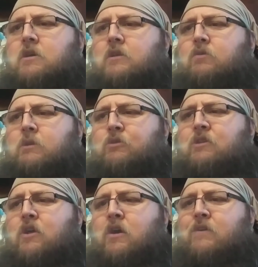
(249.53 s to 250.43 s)

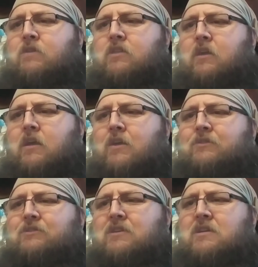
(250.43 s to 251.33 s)
20% off everything
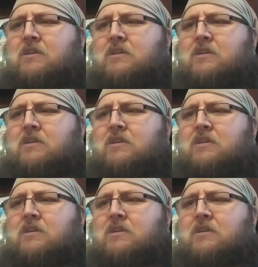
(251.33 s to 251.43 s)
else.